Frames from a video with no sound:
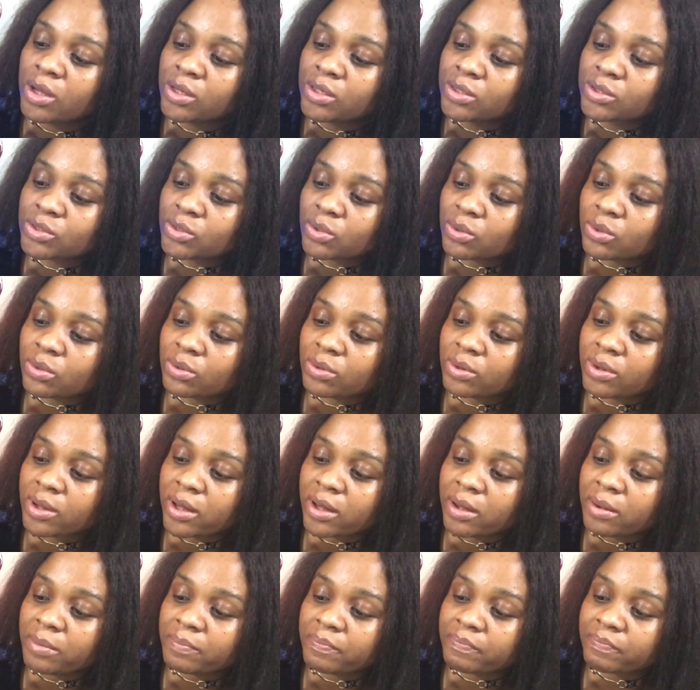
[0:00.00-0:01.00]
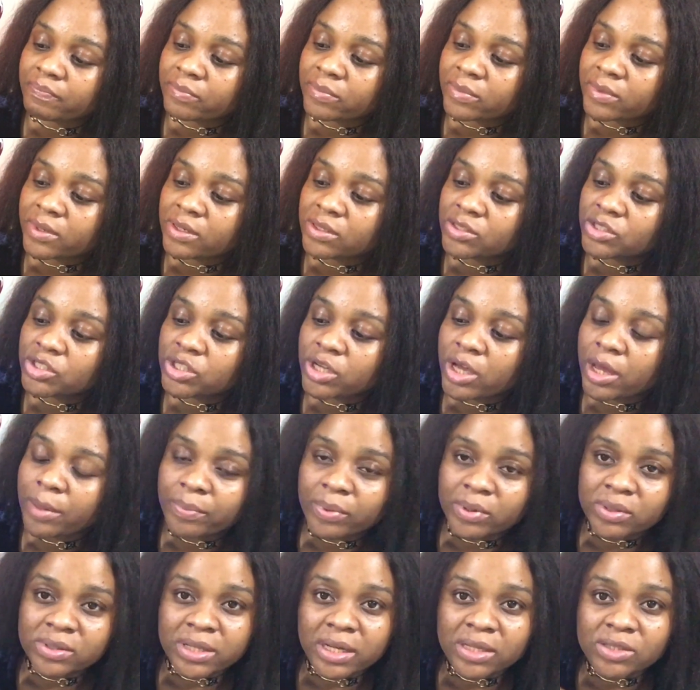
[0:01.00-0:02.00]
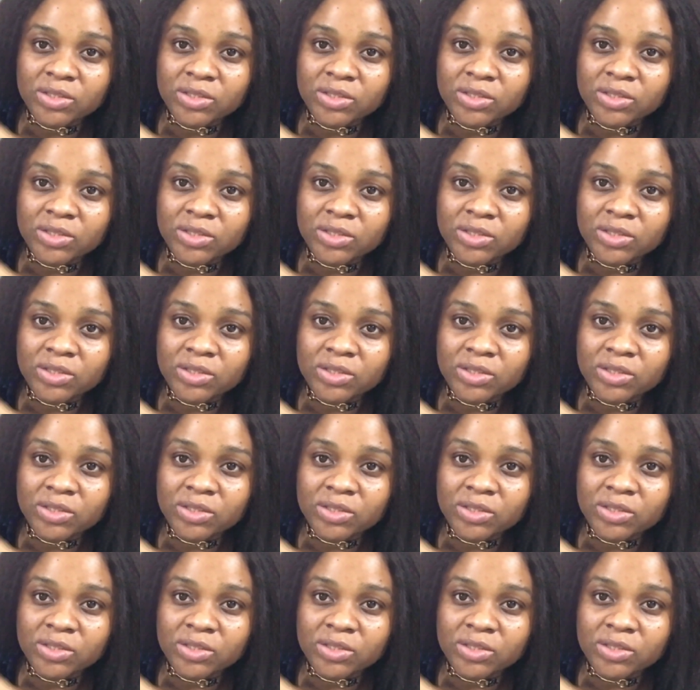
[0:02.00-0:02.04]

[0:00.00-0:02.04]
So shea butter,